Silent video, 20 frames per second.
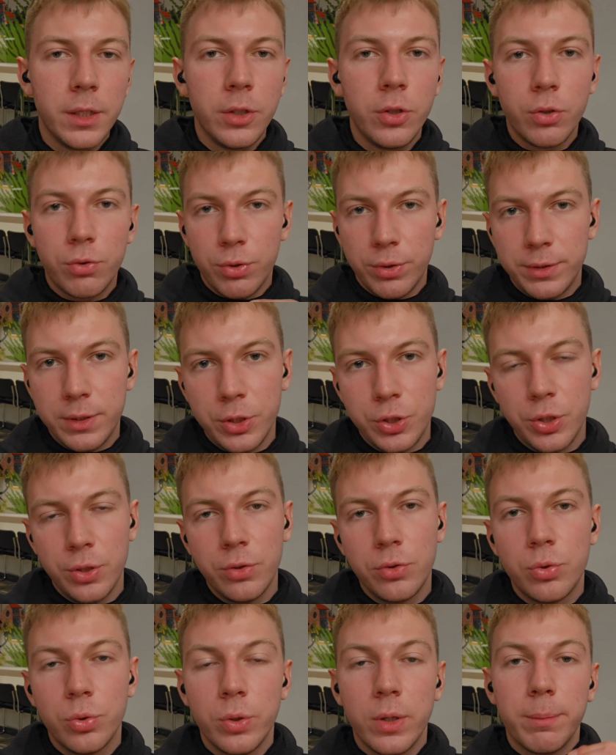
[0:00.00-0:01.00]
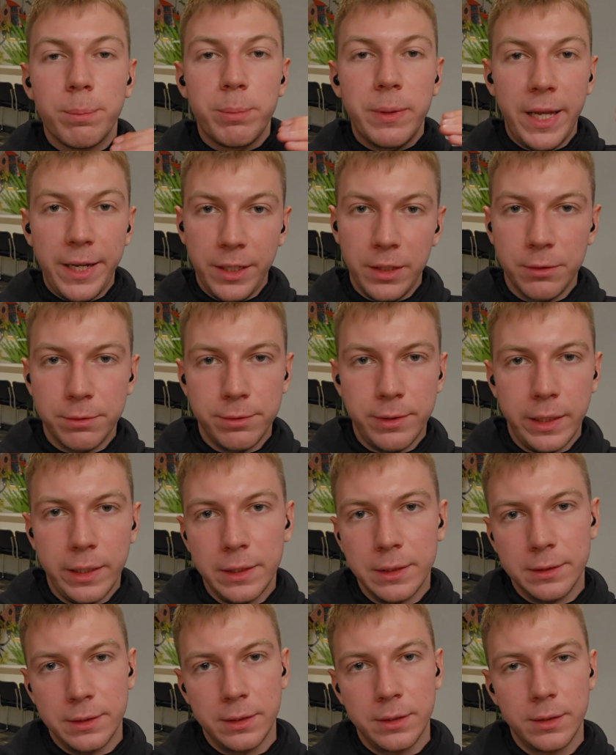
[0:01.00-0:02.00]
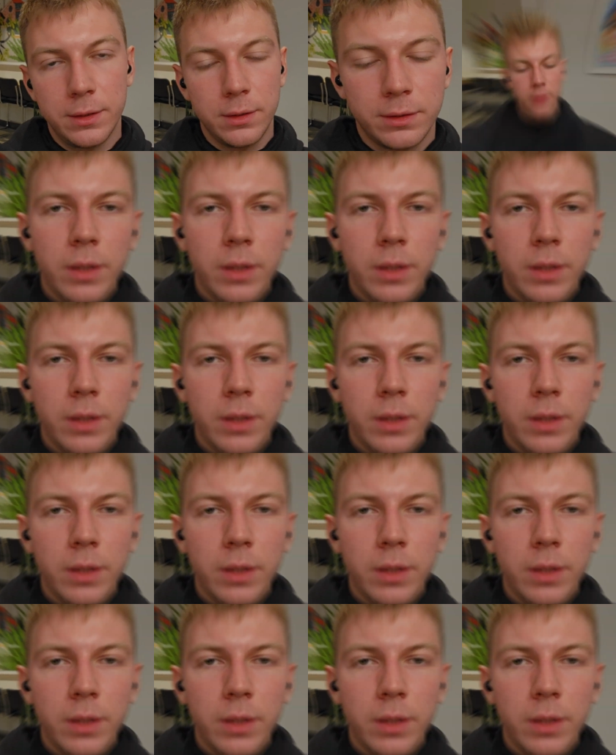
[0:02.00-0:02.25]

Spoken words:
you transition to a planning phase.